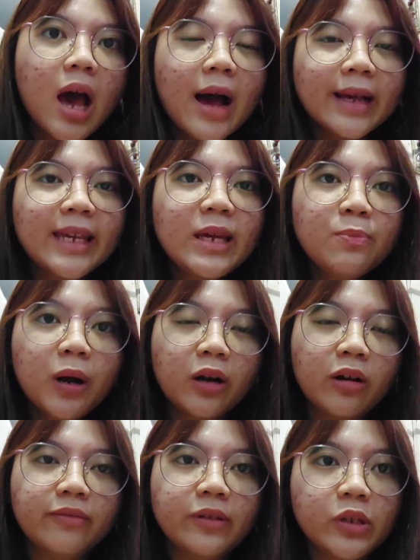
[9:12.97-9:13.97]
A key
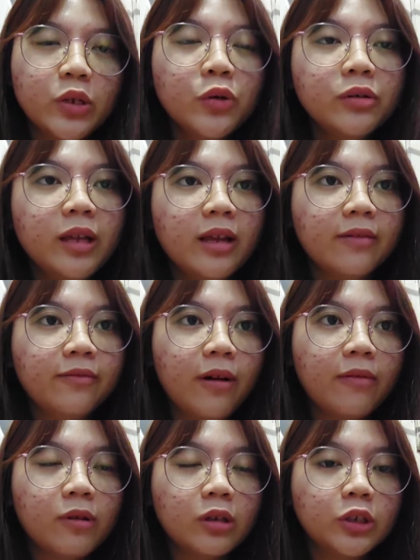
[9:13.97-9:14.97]
part of security
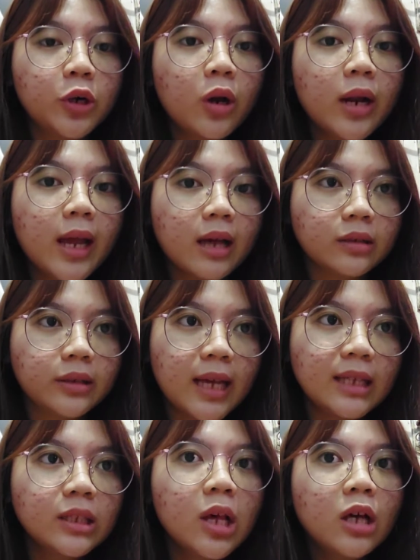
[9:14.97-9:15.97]
involves controlling
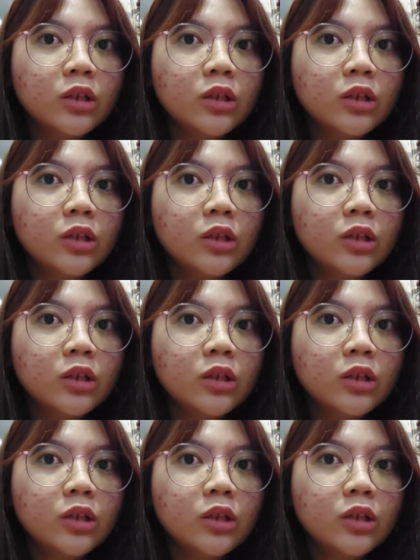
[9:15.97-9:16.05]
access